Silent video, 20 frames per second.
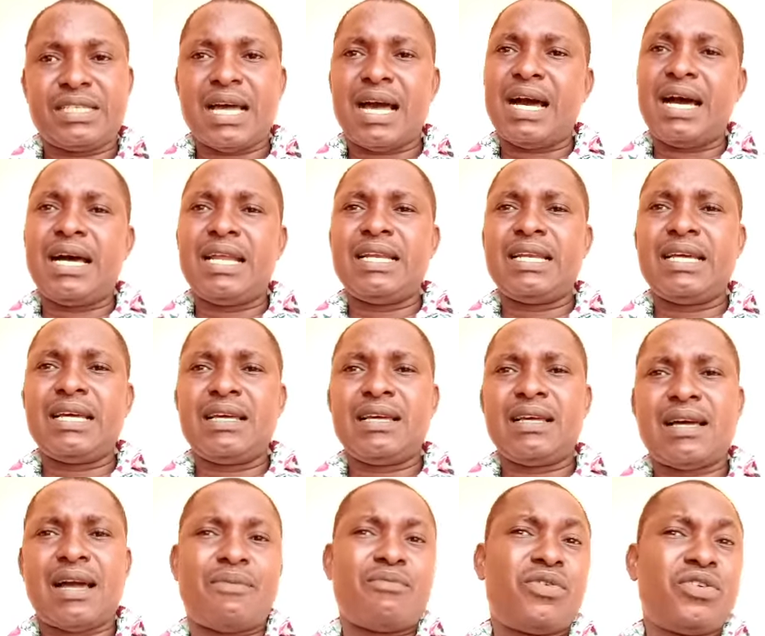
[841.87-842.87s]
and
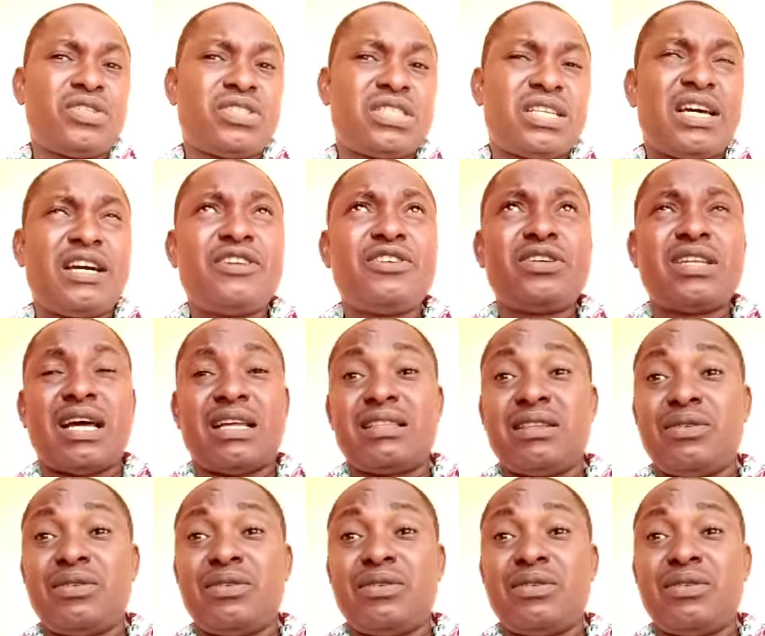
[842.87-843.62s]
I must tell you that the